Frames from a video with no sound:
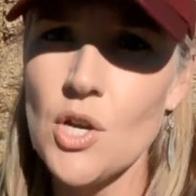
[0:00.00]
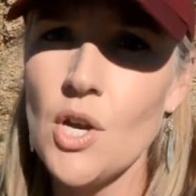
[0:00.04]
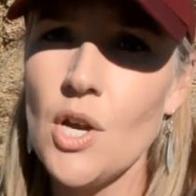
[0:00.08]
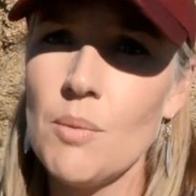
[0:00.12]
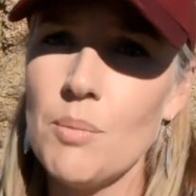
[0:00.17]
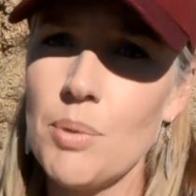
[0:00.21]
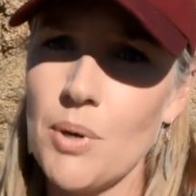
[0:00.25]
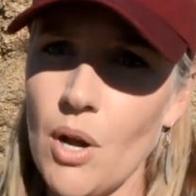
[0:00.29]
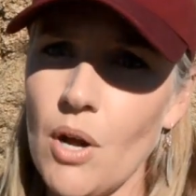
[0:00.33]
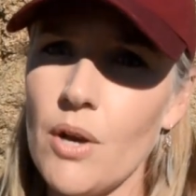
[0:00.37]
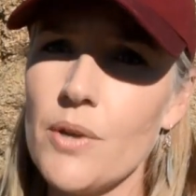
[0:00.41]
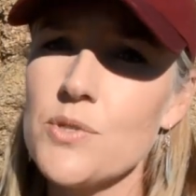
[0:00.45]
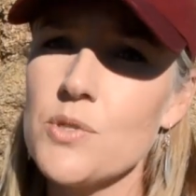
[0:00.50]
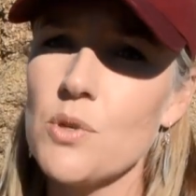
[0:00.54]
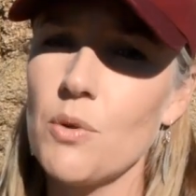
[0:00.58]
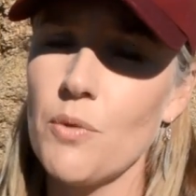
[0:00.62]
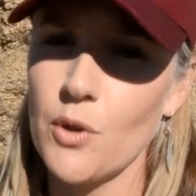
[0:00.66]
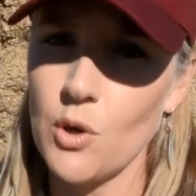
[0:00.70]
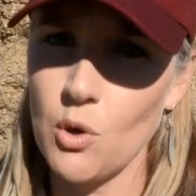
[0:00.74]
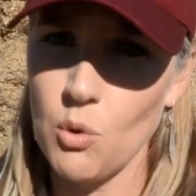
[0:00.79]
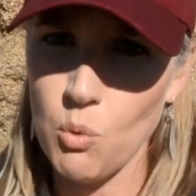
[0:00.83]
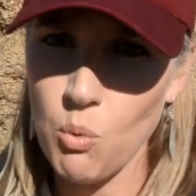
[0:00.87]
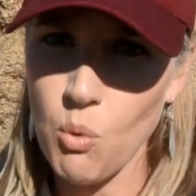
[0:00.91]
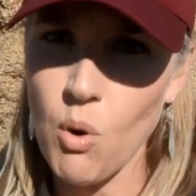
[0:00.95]
but also the
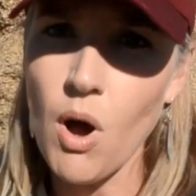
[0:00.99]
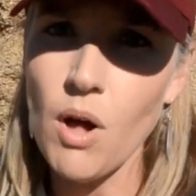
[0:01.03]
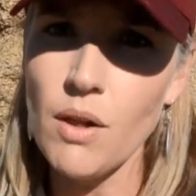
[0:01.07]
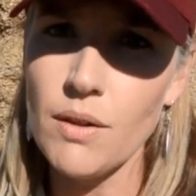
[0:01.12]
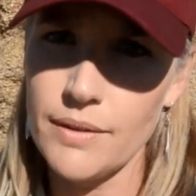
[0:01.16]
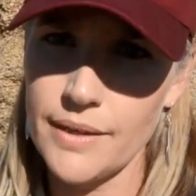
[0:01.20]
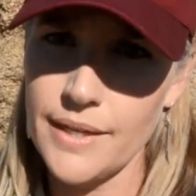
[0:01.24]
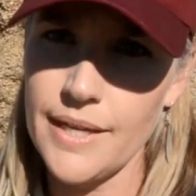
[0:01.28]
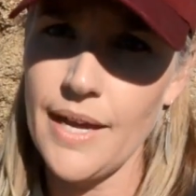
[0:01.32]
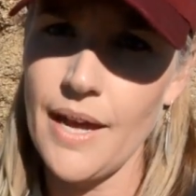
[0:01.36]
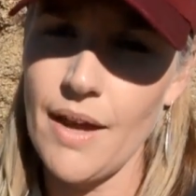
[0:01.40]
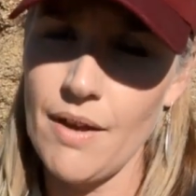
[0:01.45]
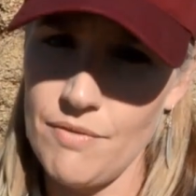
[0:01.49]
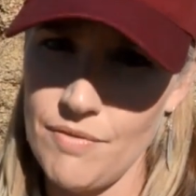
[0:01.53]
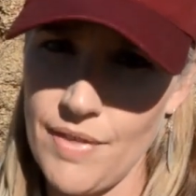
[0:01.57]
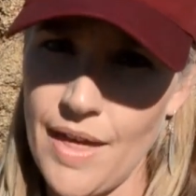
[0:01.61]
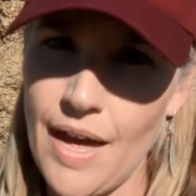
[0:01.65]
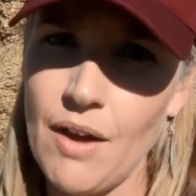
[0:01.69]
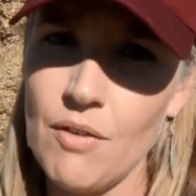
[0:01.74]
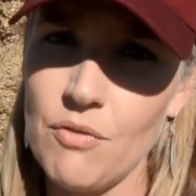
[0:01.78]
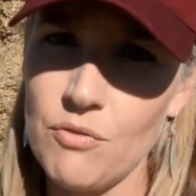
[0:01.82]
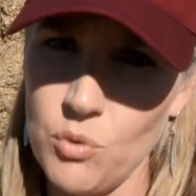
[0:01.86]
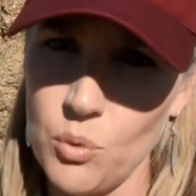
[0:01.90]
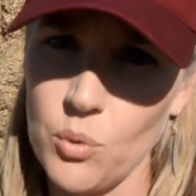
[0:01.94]
quality of
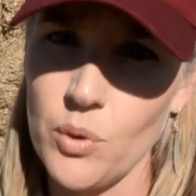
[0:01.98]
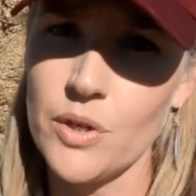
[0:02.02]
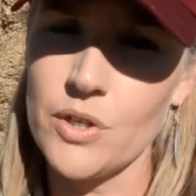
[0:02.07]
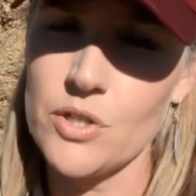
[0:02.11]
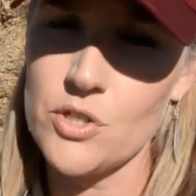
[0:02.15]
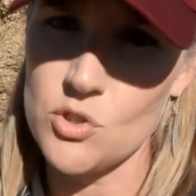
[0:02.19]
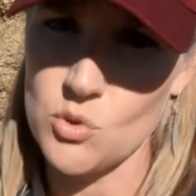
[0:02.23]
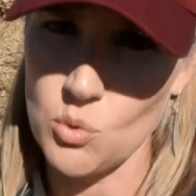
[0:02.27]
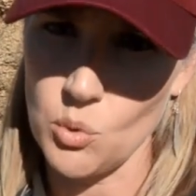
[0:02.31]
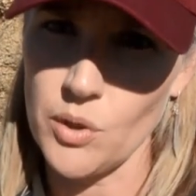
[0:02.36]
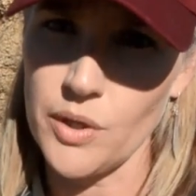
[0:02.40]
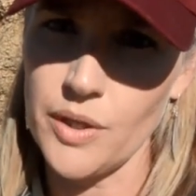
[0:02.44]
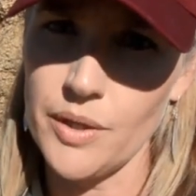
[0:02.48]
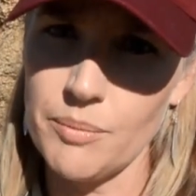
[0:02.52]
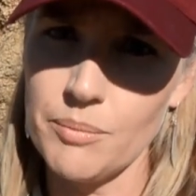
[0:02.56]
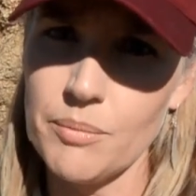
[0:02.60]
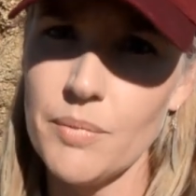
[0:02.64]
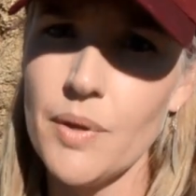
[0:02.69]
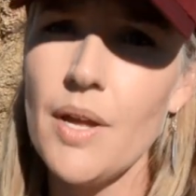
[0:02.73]
that forage sorghum.